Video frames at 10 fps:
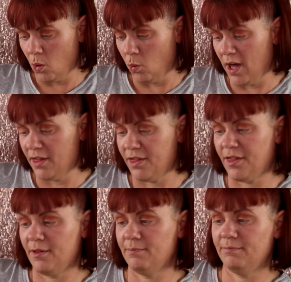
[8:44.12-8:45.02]

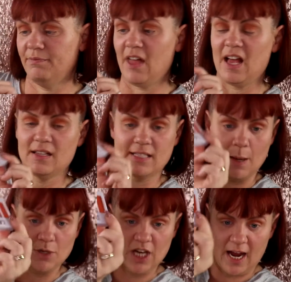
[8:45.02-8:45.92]
with that
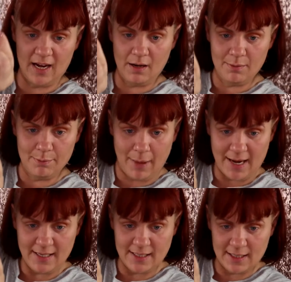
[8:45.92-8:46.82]
same shade,
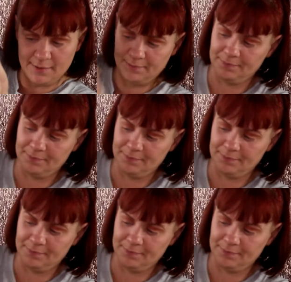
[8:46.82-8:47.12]
Bite.